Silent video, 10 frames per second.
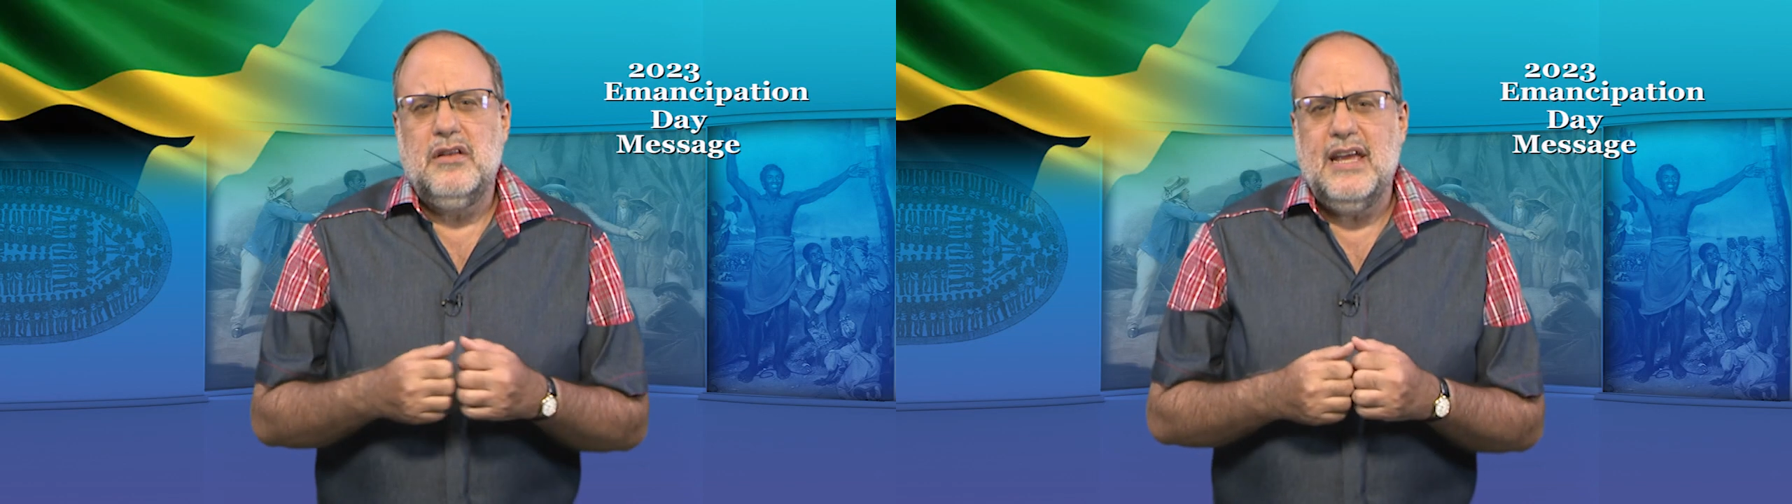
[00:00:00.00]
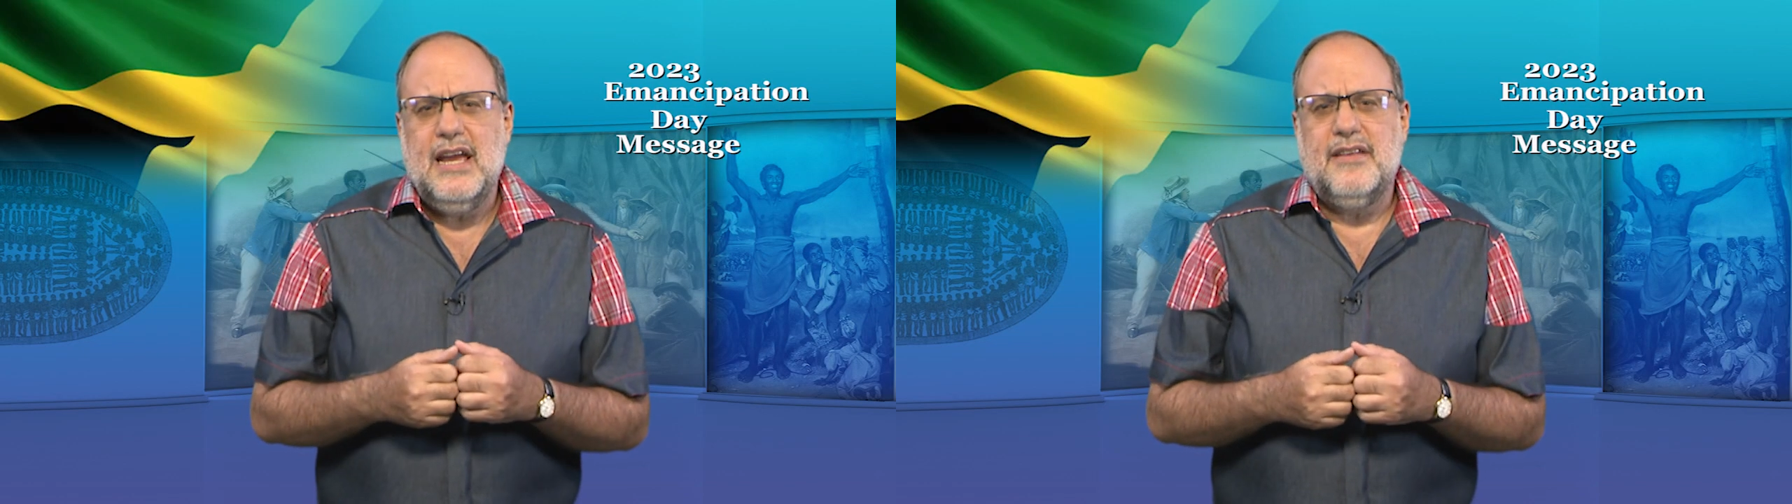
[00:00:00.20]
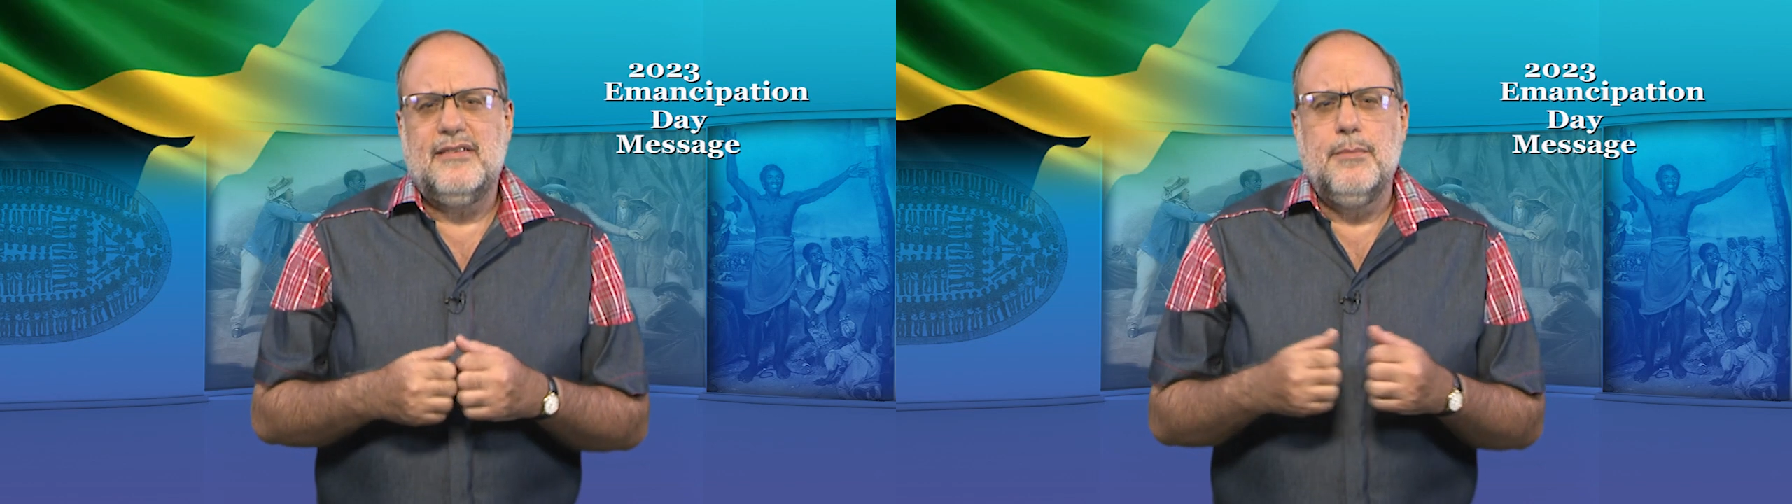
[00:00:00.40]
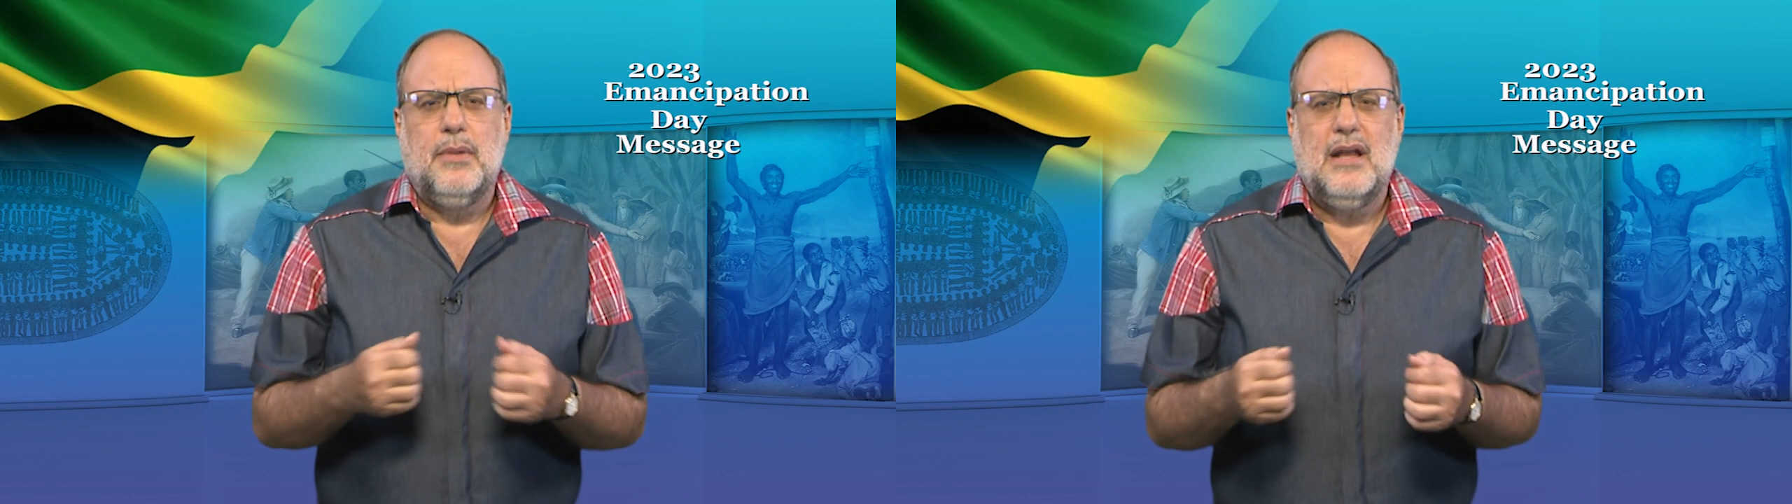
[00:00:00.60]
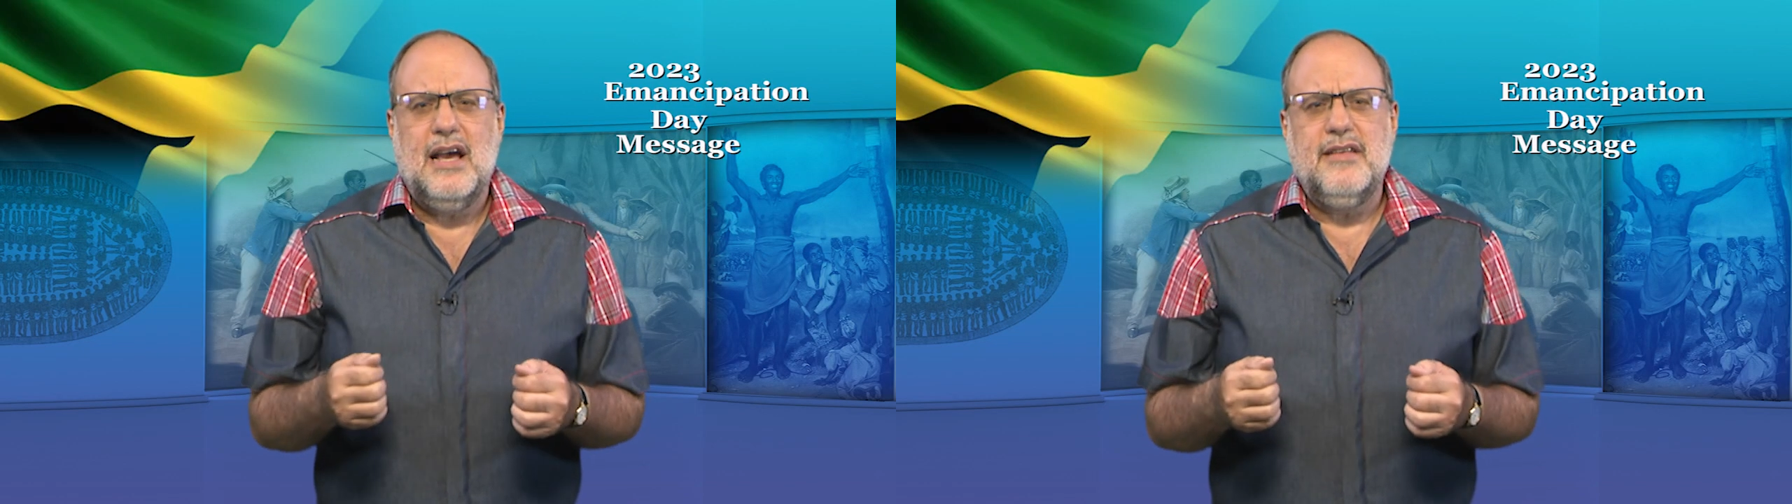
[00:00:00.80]
Day
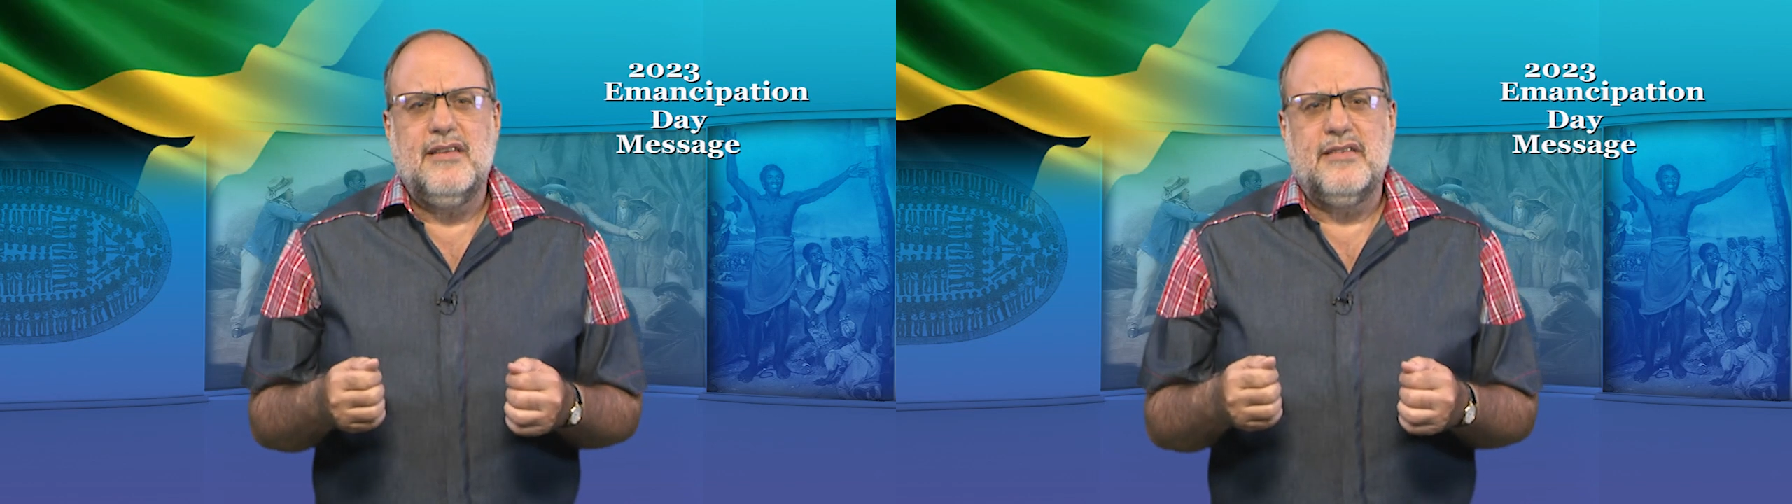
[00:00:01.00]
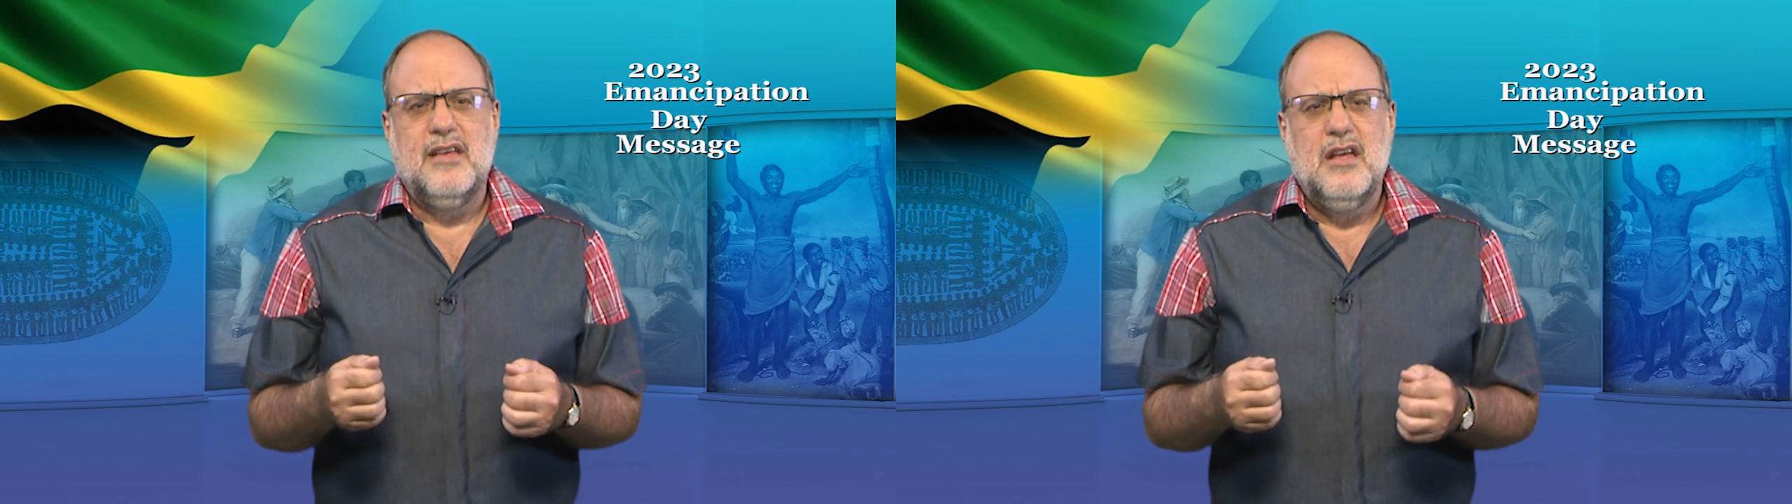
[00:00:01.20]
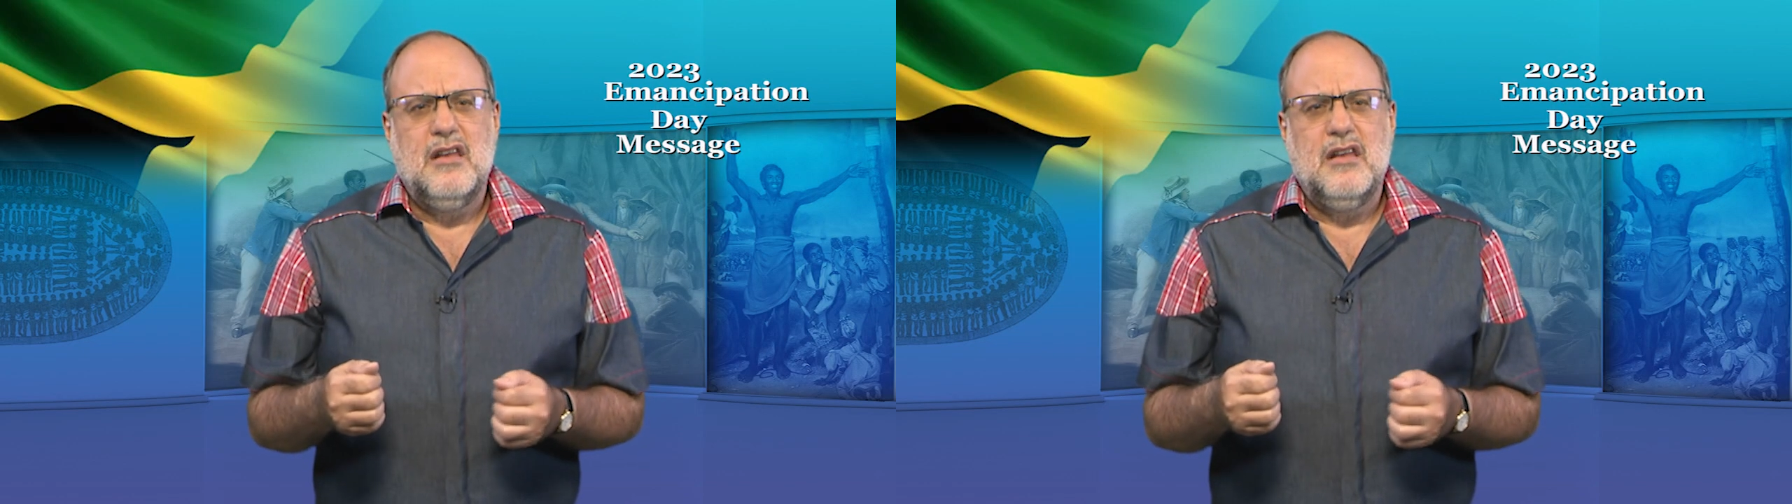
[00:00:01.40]
symbolizes